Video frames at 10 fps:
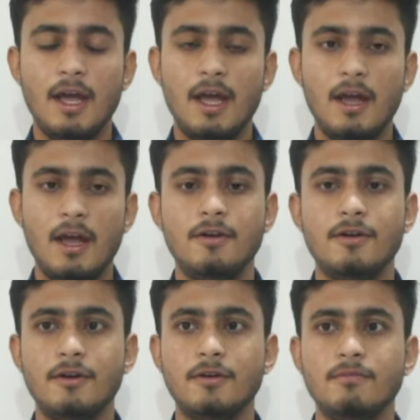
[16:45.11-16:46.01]
and
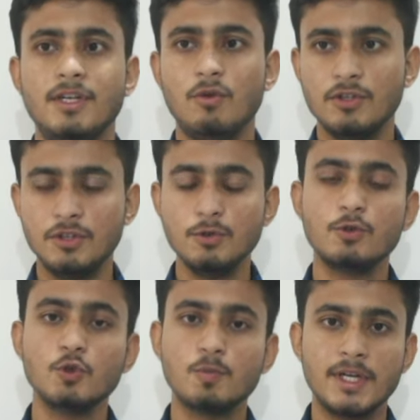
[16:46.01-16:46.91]
it was
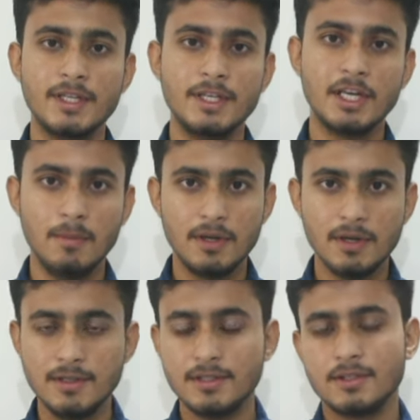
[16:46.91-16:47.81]
used to spray the
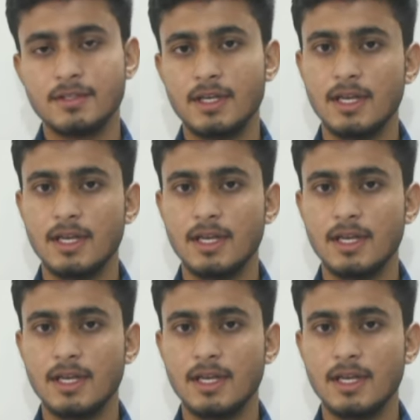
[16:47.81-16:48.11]
chemicals